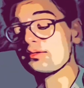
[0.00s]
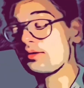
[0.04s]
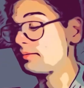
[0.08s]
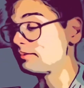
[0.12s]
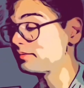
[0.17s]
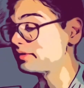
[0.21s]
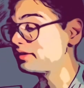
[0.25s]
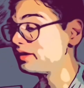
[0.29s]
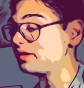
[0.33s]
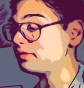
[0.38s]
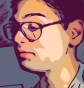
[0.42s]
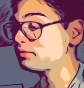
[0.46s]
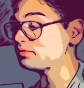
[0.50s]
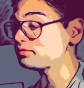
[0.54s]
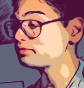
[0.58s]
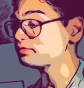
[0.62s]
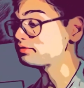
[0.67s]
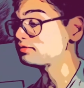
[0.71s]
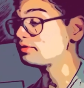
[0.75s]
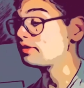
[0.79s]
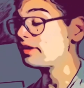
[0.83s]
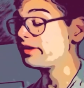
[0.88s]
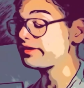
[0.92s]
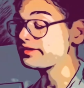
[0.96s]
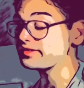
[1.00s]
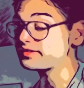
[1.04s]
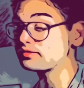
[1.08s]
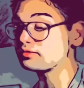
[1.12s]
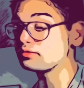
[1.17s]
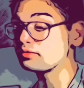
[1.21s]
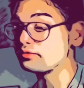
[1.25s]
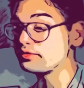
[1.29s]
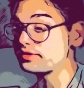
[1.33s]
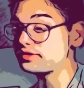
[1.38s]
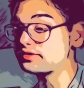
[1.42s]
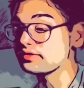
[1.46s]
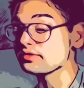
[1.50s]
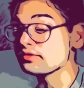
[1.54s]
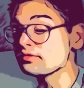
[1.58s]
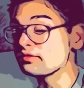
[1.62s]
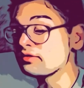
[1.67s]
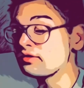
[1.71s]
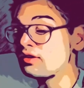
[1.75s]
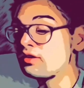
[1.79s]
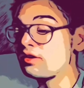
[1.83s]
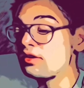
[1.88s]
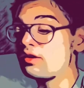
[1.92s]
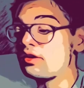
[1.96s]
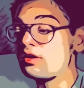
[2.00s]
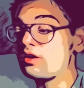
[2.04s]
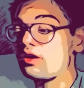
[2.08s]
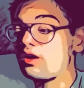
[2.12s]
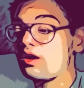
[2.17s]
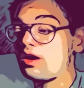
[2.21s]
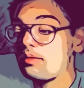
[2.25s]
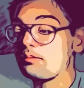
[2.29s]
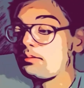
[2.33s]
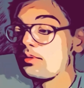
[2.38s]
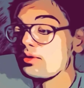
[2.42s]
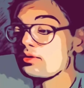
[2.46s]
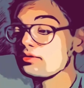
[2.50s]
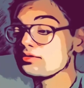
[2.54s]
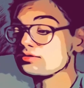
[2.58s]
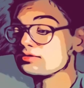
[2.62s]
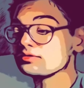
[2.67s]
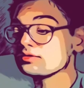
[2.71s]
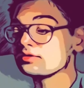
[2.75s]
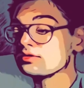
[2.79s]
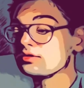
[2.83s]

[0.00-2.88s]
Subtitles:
I mean, I wanted to ask to Witten about